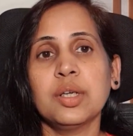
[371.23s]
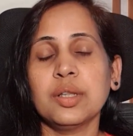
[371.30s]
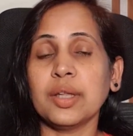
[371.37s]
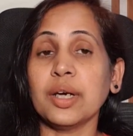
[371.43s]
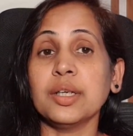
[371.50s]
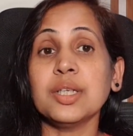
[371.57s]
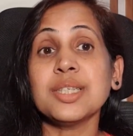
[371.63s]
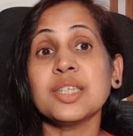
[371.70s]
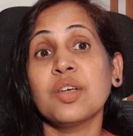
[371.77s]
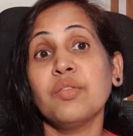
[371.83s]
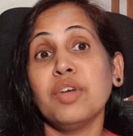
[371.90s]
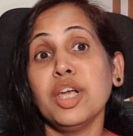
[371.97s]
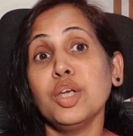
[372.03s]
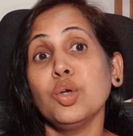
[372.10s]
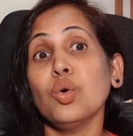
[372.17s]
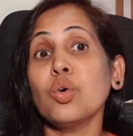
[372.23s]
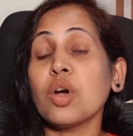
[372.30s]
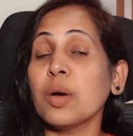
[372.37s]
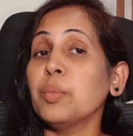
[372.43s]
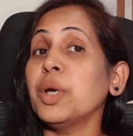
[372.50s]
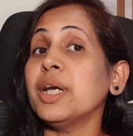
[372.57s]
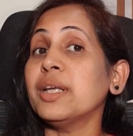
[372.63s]
That is, when you
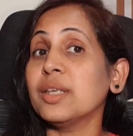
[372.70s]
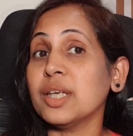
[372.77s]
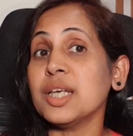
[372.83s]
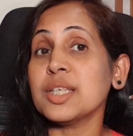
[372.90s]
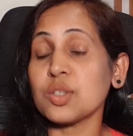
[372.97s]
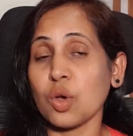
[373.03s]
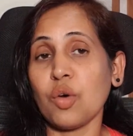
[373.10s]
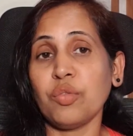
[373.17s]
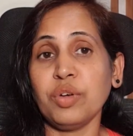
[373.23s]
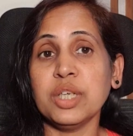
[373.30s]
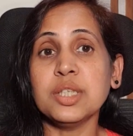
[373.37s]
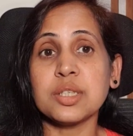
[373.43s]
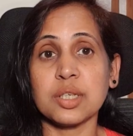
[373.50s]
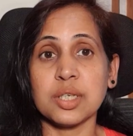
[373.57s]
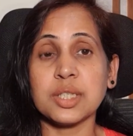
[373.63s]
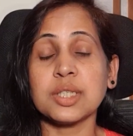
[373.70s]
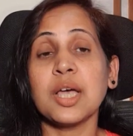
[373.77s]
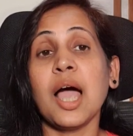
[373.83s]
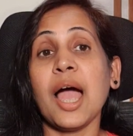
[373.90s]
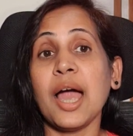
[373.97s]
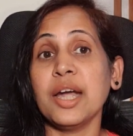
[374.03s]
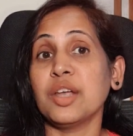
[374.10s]
commit these offences
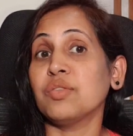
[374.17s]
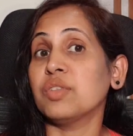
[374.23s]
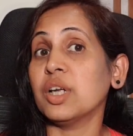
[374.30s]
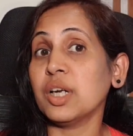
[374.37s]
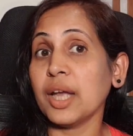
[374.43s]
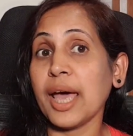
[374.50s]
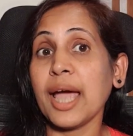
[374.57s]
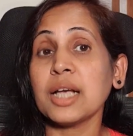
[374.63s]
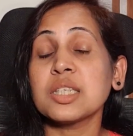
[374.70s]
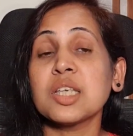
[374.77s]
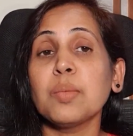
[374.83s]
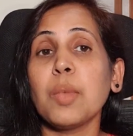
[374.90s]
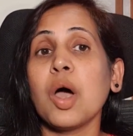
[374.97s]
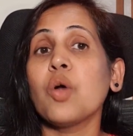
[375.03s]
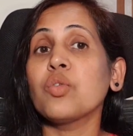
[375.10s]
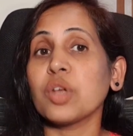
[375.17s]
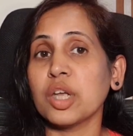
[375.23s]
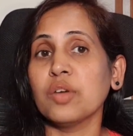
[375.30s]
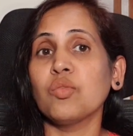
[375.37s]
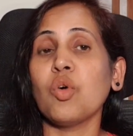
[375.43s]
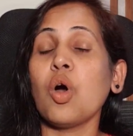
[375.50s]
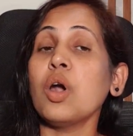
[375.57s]
and if the tax amount
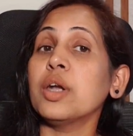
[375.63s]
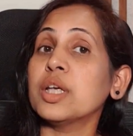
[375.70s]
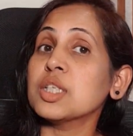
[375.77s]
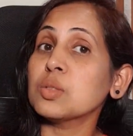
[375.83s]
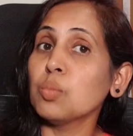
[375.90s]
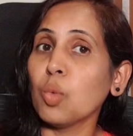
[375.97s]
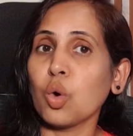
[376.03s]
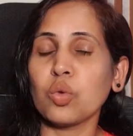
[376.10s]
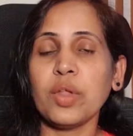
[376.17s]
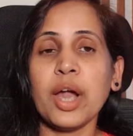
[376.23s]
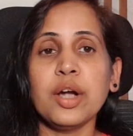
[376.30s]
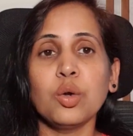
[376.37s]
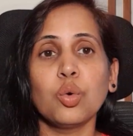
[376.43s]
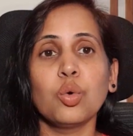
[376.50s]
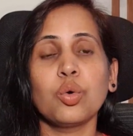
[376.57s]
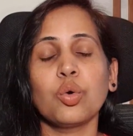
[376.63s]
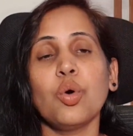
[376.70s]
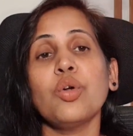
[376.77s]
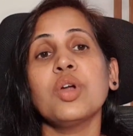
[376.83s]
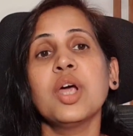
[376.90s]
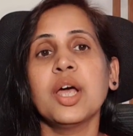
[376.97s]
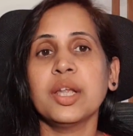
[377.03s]
involved is more than 2
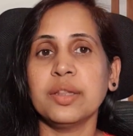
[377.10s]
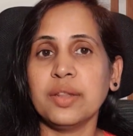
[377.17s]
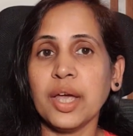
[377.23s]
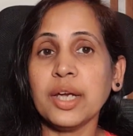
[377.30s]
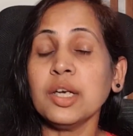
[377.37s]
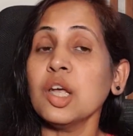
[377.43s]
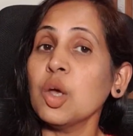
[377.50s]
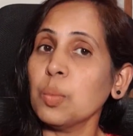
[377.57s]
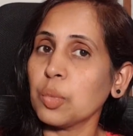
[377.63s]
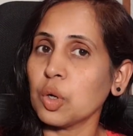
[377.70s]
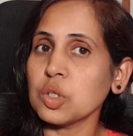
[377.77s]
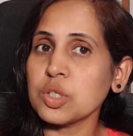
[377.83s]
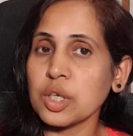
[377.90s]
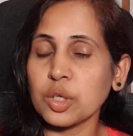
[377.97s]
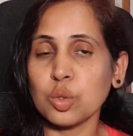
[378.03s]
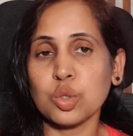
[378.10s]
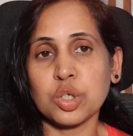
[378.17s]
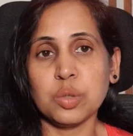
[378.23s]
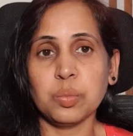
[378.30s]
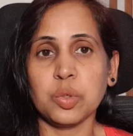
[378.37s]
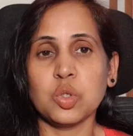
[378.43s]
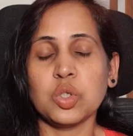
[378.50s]
crore, then
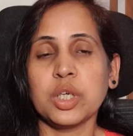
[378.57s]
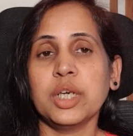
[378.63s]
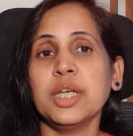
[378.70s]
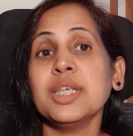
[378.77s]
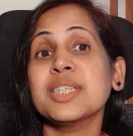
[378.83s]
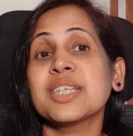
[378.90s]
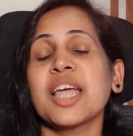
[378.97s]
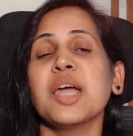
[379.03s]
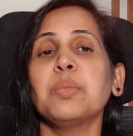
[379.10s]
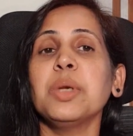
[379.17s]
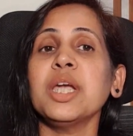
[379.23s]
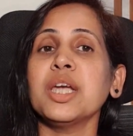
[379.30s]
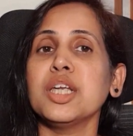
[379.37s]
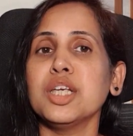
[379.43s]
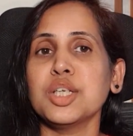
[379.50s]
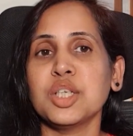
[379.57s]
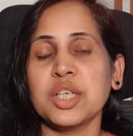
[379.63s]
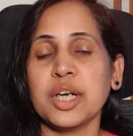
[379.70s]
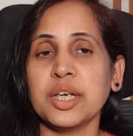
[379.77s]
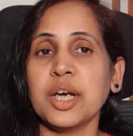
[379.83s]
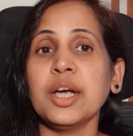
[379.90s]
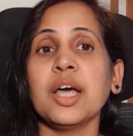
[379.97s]
prosecution proceedings can be
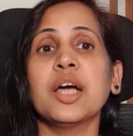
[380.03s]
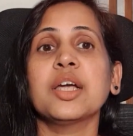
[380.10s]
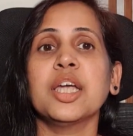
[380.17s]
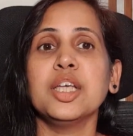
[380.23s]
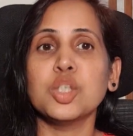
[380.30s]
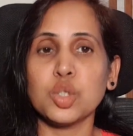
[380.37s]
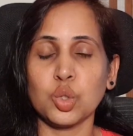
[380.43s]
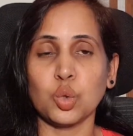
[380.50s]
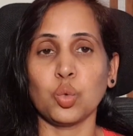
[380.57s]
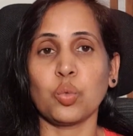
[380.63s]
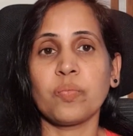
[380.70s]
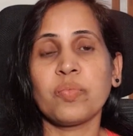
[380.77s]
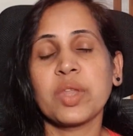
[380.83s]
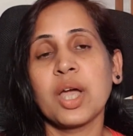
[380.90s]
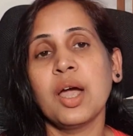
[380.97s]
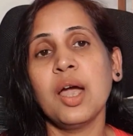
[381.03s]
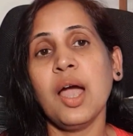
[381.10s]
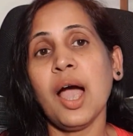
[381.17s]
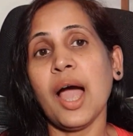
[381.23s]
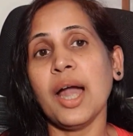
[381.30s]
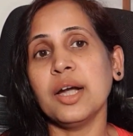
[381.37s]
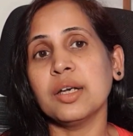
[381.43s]
initiated against you.
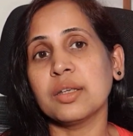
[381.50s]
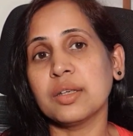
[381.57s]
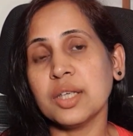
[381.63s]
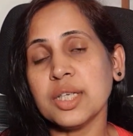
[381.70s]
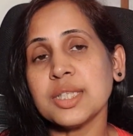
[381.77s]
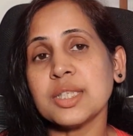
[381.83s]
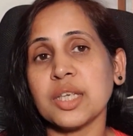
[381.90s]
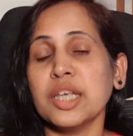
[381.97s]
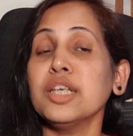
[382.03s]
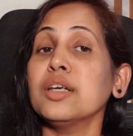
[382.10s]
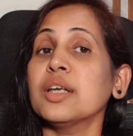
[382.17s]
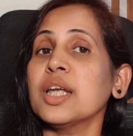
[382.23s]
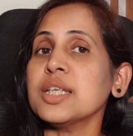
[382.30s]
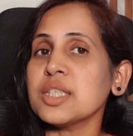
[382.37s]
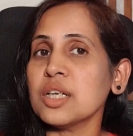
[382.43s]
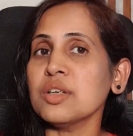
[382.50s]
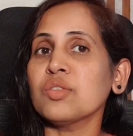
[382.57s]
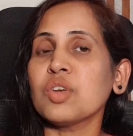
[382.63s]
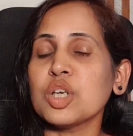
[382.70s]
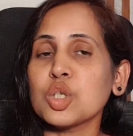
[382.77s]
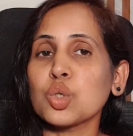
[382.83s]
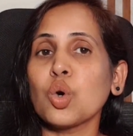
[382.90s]
And this increase in
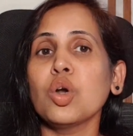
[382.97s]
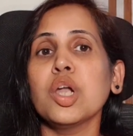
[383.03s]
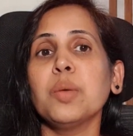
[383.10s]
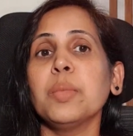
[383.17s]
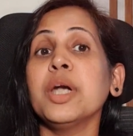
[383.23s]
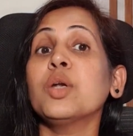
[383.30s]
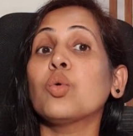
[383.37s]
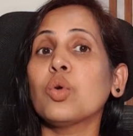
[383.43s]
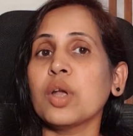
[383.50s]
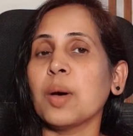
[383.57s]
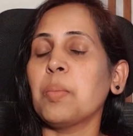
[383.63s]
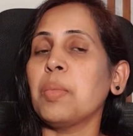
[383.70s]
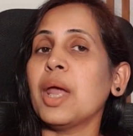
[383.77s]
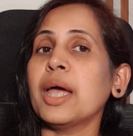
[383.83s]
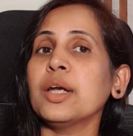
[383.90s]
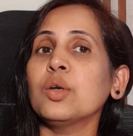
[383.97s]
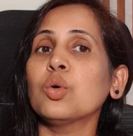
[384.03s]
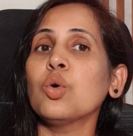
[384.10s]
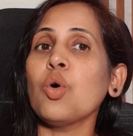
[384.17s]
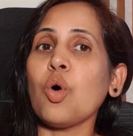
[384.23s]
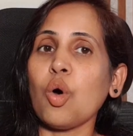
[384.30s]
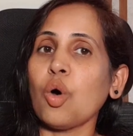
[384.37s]
threshold limit would apply to
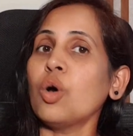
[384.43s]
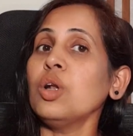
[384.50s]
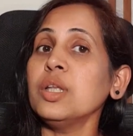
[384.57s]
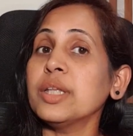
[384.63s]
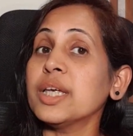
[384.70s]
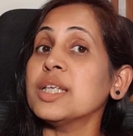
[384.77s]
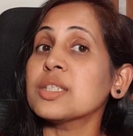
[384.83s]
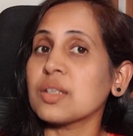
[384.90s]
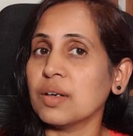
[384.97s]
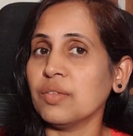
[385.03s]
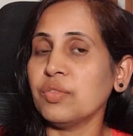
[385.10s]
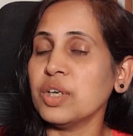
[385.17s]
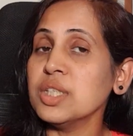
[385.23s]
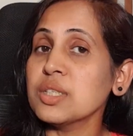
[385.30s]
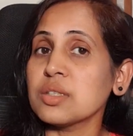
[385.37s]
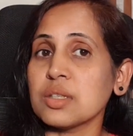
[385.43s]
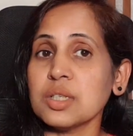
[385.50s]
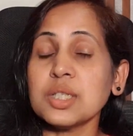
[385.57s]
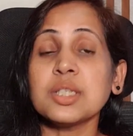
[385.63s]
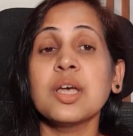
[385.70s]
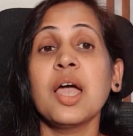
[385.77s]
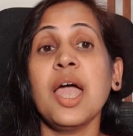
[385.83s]
all these
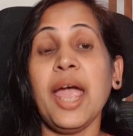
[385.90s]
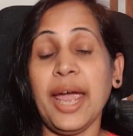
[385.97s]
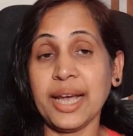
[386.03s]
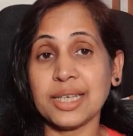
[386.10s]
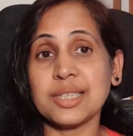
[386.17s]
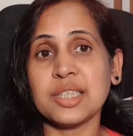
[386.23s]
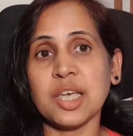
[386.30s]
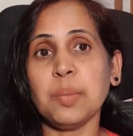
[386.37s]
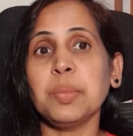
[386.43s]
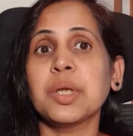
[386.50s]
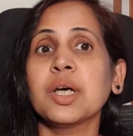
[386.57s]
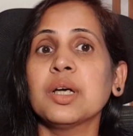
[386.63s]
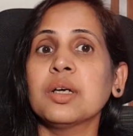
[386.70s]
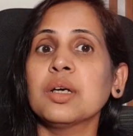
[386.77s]
offences except